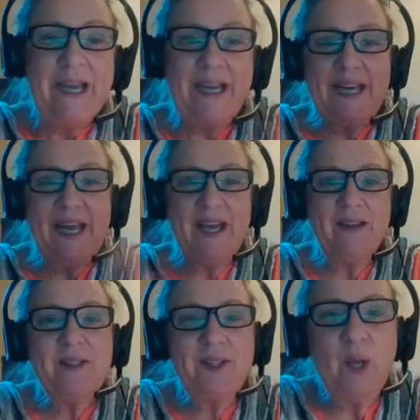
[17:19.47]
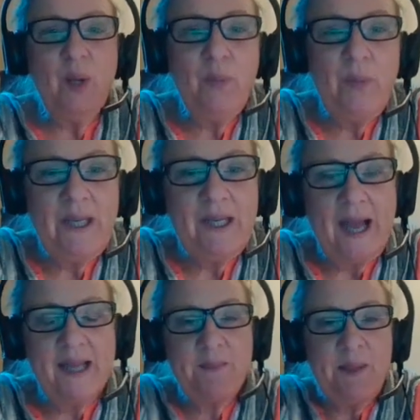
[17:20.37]
Anyhow, so we
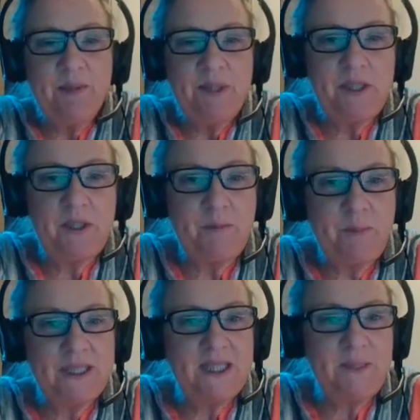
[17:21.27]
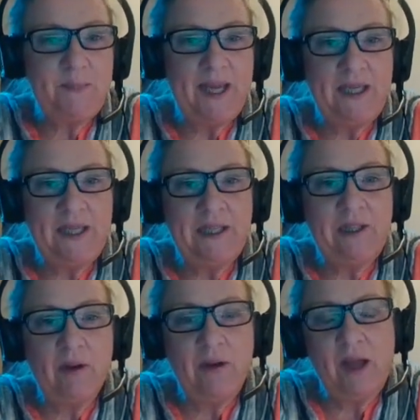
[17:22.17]
asked people to participate in
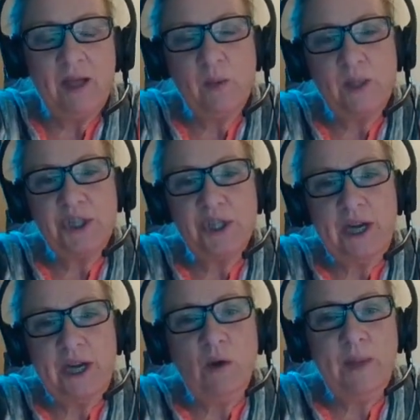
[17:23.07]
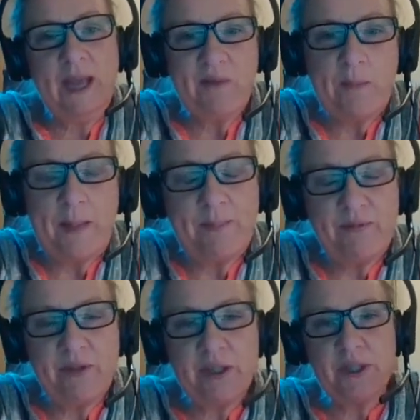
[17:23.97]
an online questionnaire, or we have a
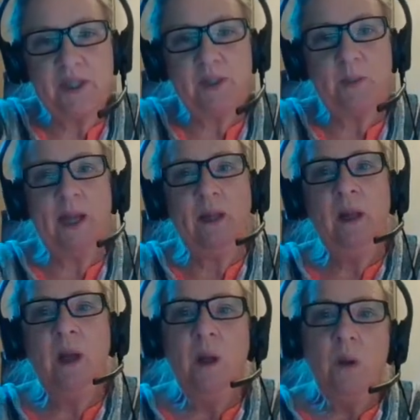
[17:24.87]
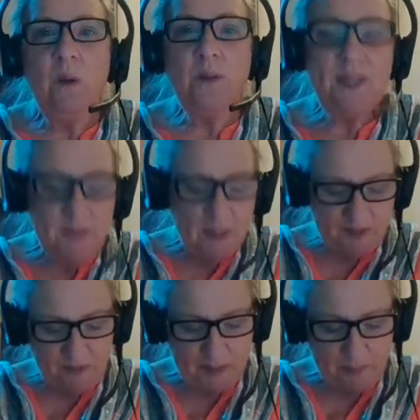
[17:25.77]
paper version as well. Or
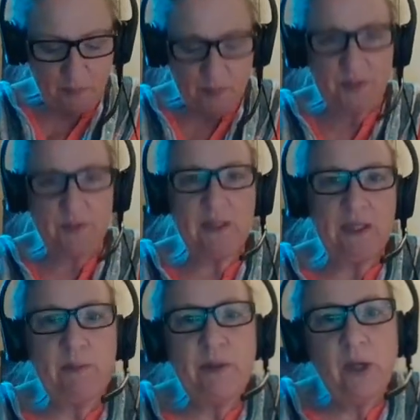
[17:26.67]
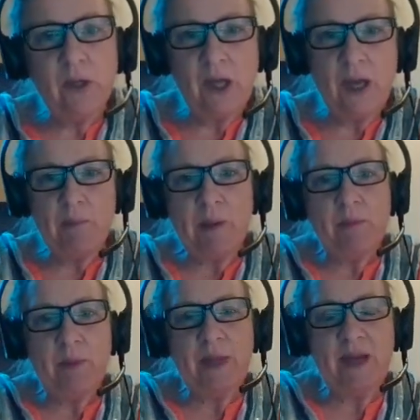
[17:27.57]
sometimes, if people were struggling with the online
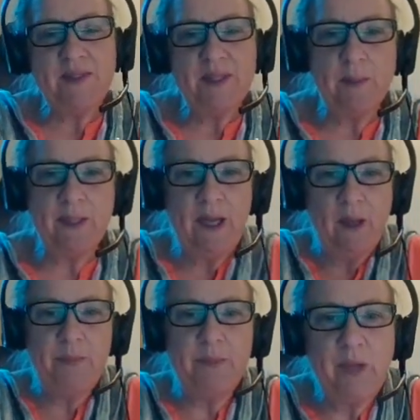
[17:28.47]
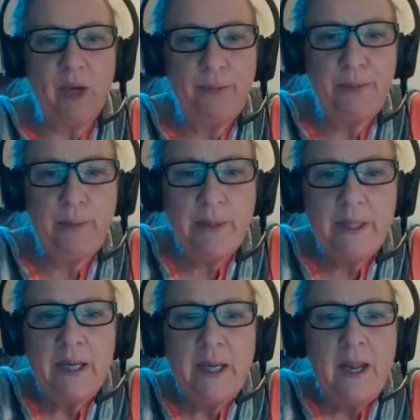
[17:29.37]
one, we would have someone help them go through
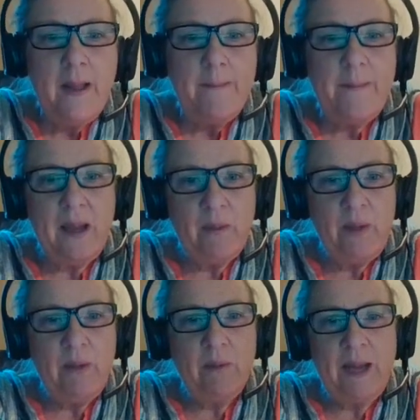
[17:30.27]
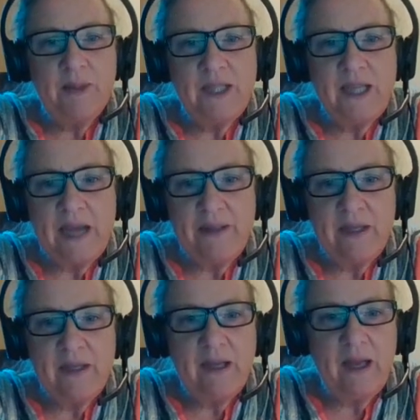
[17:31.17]
it. But we were able to
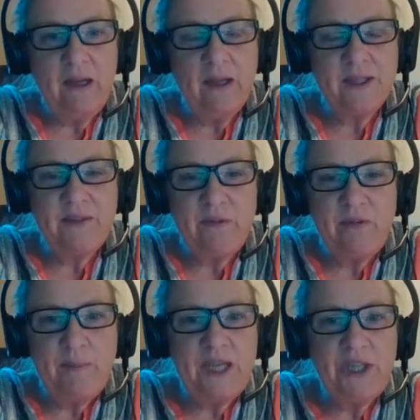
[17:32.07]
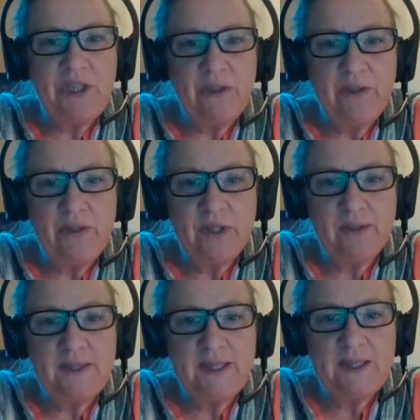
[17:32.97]
gather uh, lots of information on the
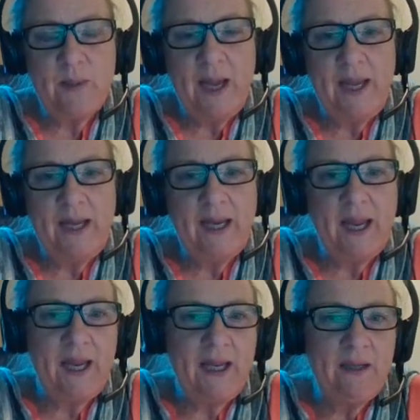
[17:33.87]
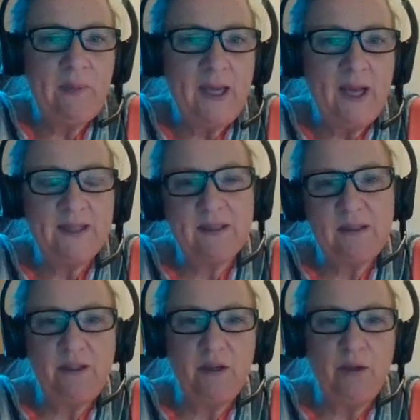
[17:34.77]
dogs this way, and we
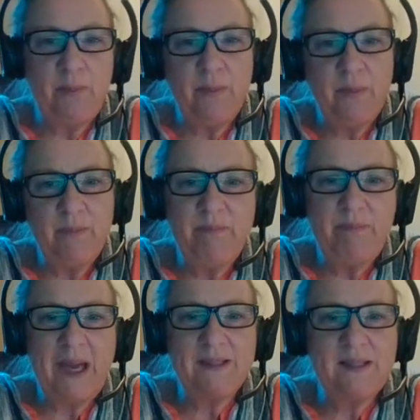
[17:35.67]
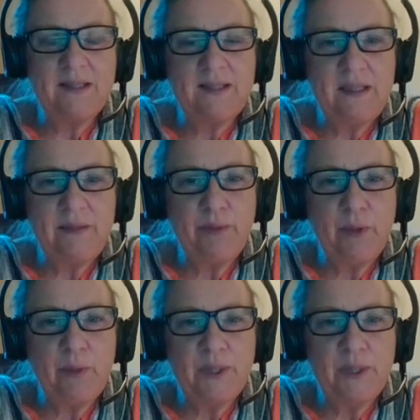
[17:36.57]
asked, you know, about 60 different